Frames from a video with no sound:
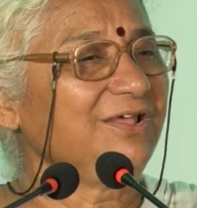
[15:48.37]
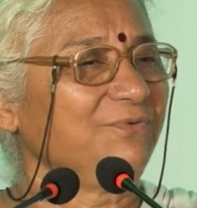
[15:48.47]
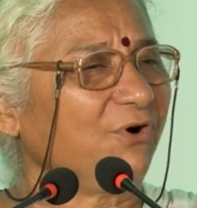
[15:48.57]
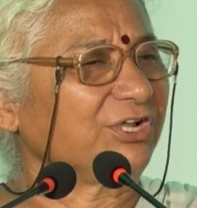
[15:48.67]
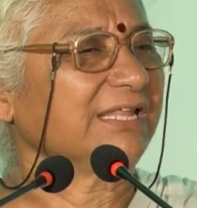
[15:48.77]

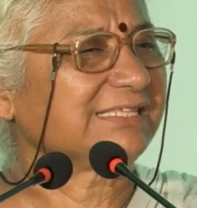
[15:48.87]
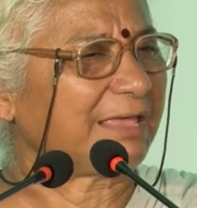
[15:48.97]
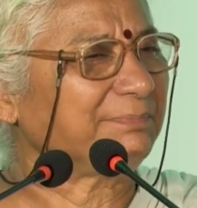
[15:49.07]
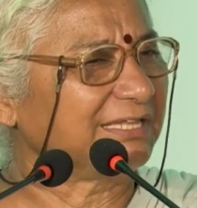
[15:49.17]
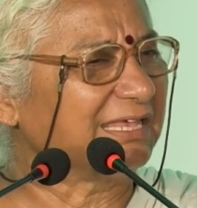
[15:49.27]
What is
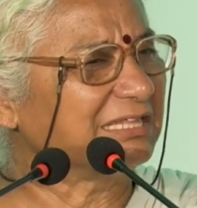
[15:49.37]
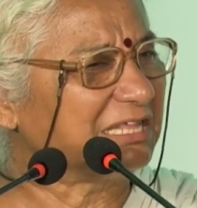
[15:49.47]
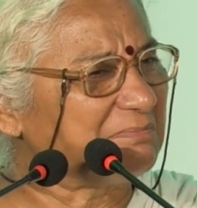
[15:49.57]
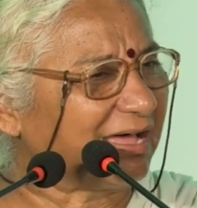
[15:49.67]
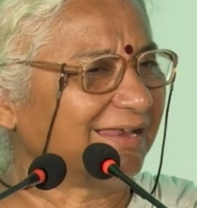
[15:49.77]
happening in
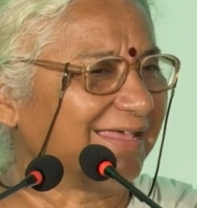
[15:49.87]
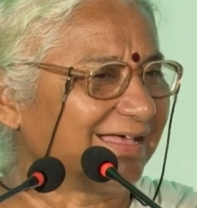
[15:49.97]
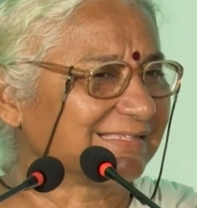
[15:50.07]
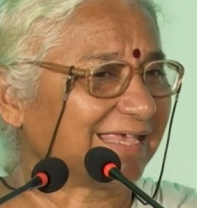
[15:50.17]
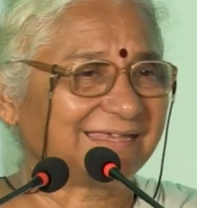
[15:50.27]

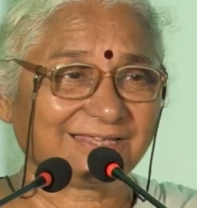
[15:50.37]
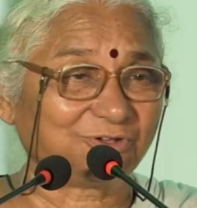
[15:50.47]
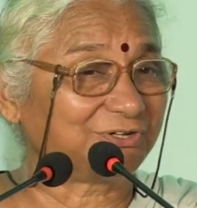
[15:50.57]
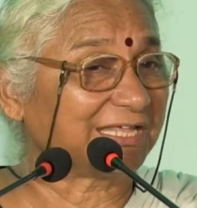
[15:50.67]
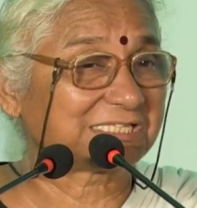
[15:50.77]
Himalayas? I
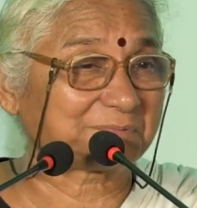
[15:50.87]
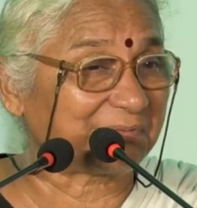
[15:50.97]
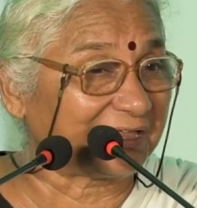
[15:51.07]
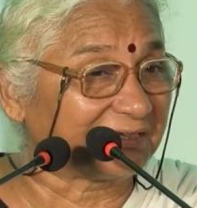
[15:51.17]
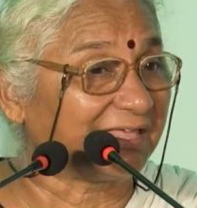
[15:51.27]
cannot
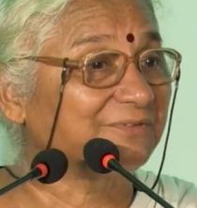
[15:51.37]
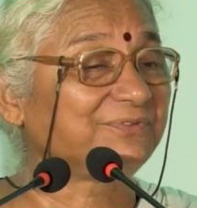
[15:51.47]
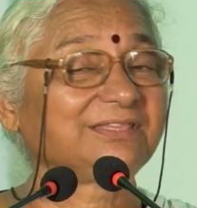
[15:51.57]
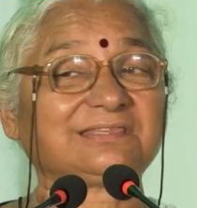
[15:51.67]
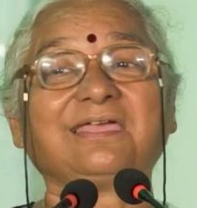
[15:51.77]
explain
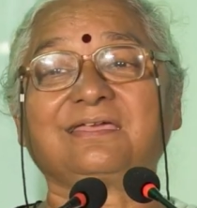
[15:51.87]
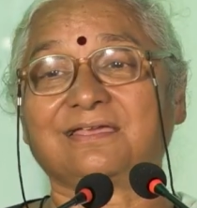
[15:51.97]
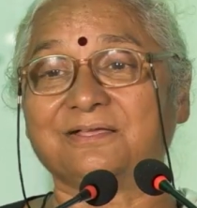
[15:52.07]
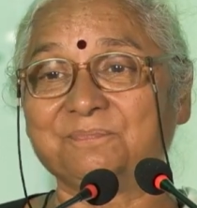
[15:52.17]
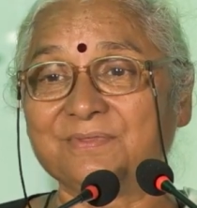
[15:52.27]

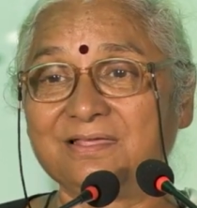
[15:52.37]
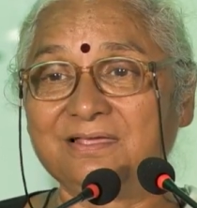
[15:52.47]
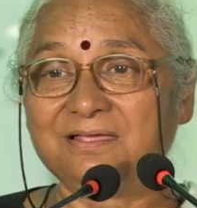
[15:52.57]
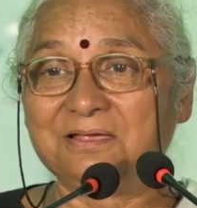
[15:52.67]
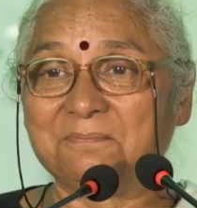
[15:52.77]
everything.
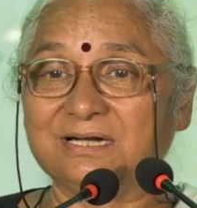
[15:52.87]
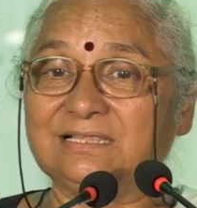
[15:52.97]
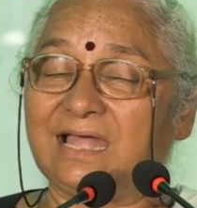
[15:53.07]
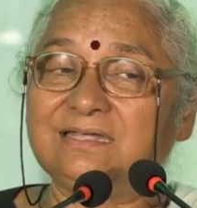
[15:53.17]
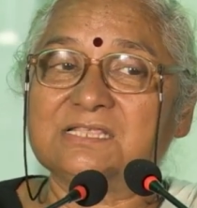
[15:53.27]
But
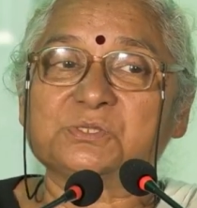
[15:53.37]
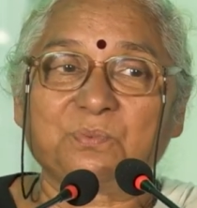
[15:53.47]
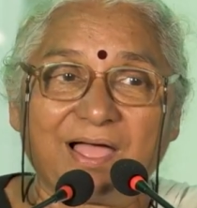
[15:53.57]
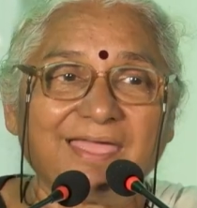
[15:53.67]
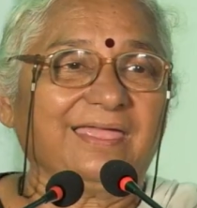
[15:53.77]
that is
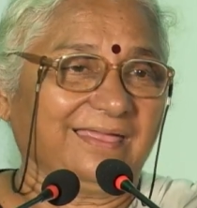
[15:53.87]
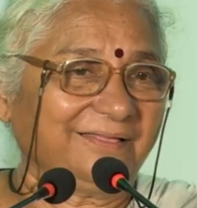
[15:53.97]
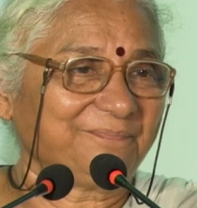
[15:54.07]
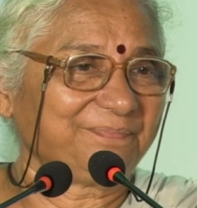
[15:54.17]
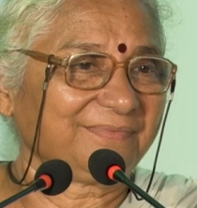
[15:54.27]

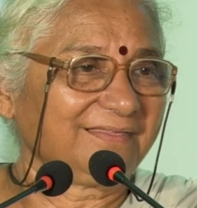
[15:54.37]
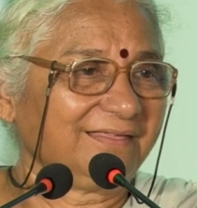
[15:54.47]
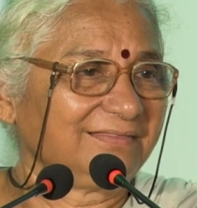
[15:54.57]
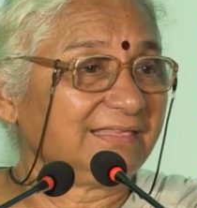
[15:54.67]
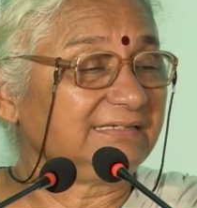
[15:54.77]
why
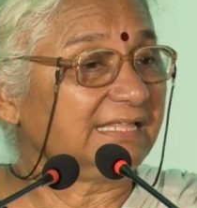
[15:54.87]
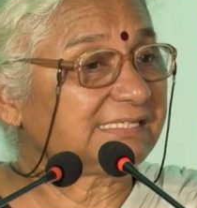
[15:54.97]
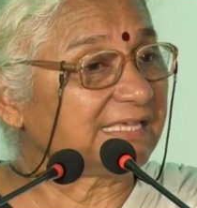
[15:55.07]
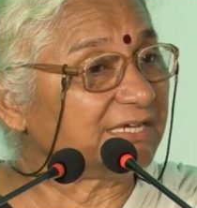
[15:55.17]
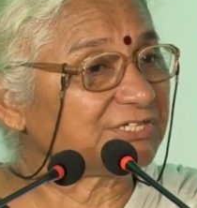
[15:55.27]
the
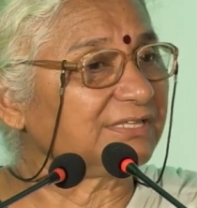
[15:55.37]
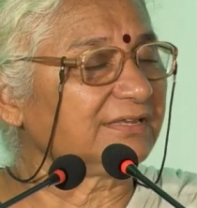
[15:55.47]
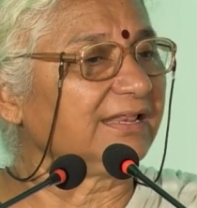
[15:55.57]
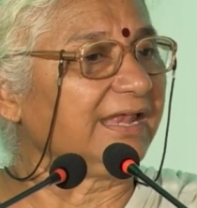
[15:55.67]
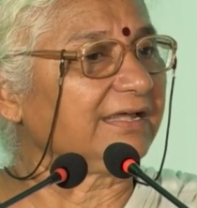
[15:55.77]
decision
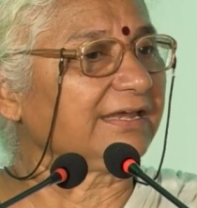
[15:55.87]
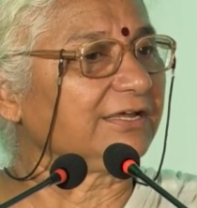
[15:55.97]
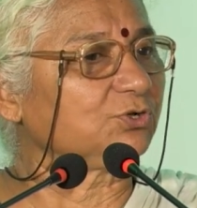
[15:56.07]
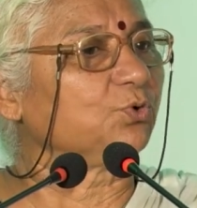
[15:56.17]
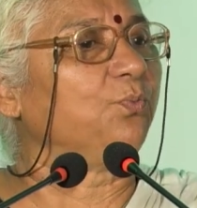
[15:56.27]

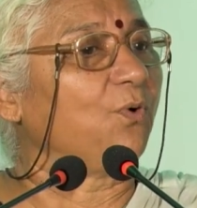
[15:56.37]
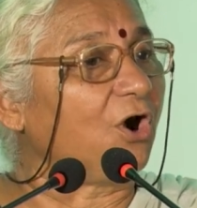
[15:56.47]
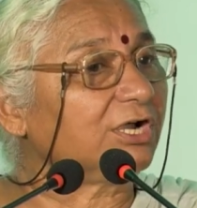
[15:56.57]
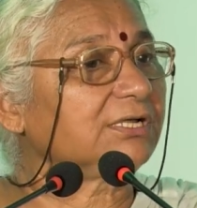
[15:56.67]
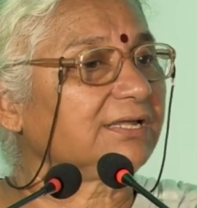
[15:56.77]
related to
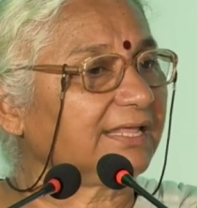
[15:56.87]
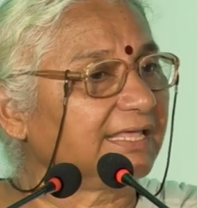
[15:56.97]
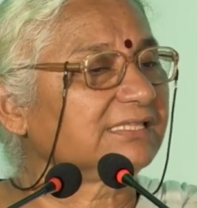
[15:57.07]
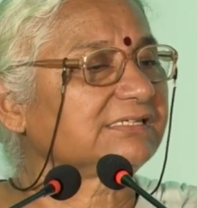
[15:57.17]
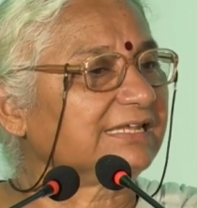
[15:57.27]
what
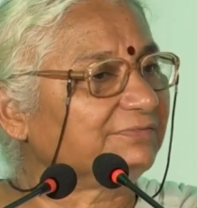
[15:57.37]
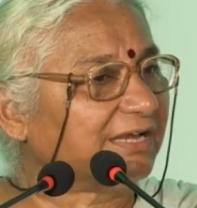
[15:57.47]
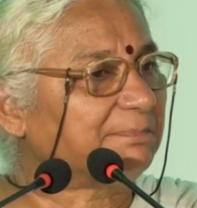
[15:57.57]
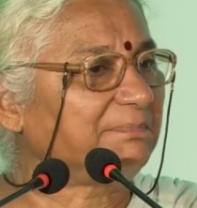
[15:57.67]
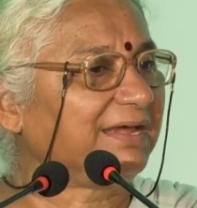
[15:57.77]
is
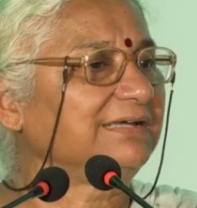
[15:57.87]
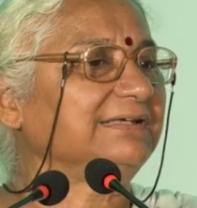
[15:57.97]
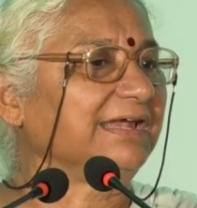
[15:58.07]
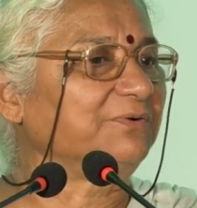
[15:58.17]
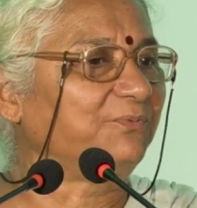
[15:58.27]

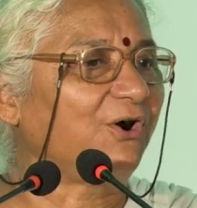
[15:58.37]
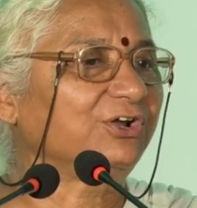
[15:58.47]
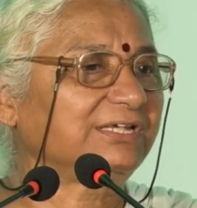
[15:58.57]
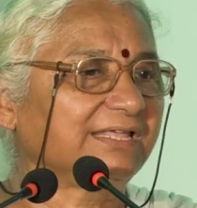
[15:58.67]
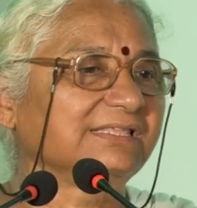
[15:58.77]
development and
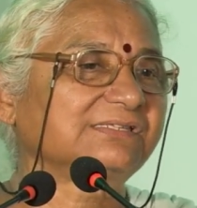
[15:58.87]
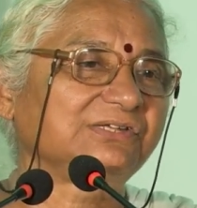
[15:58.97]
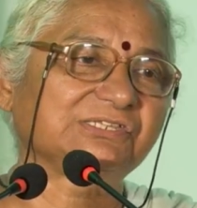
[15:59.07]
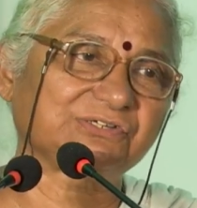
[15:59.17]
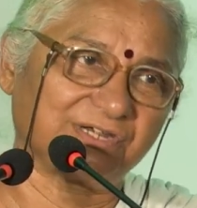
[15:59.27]
what is
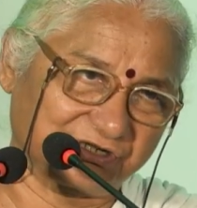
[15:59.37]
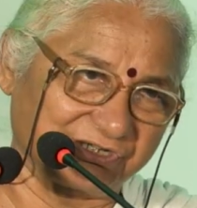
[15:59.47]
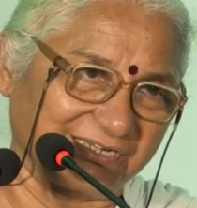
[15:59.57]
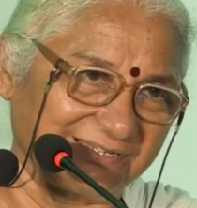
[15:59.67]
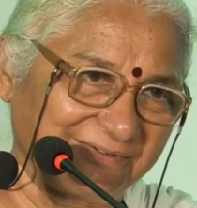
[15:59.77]

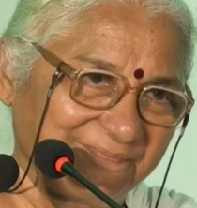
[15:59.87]
destruction,